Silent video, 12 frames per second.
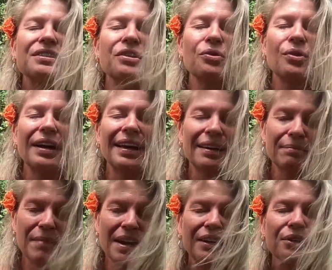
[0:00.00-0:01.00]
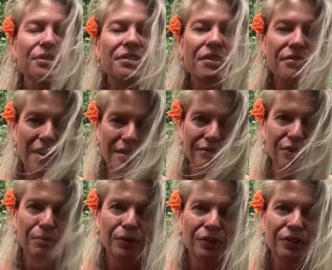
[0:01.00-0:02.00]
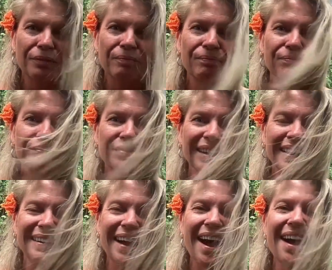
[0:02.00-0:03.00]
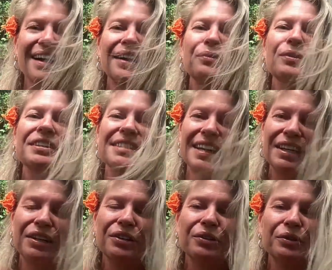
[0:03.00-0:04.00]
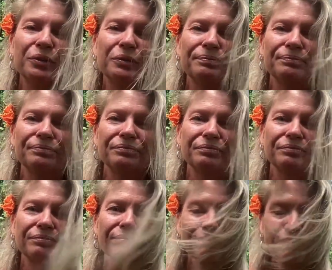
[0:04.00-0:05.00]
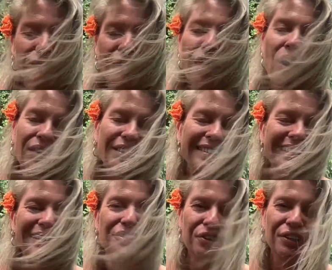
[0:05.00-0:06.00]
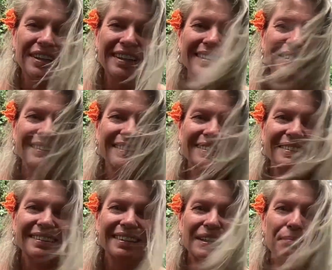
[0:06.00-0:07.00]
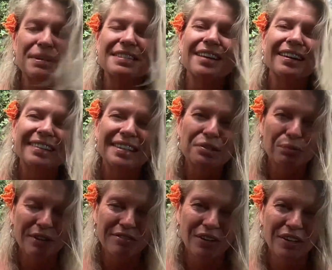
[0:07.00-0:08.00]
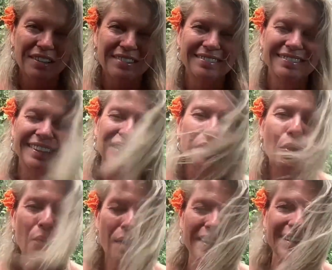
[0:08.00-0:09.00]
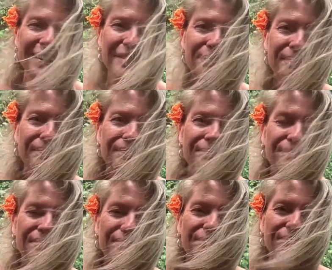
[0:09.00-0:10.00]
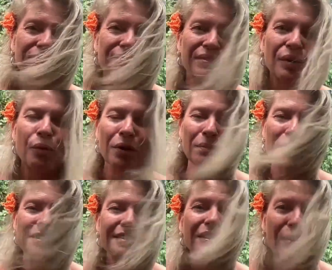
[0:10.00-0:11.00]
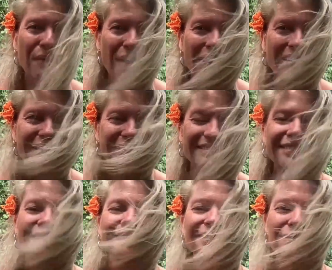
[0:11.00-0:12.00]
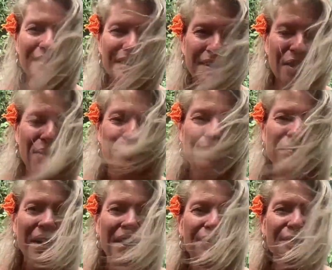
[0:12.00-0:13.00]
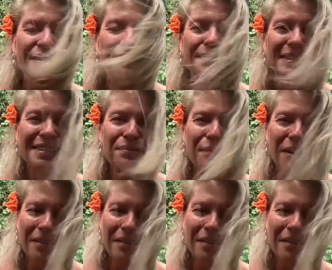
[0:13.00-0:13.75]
So make yourself comfortable, and I will take you on a little journey beside this river in Kauai. Warmest aloha, ikomo mai, which means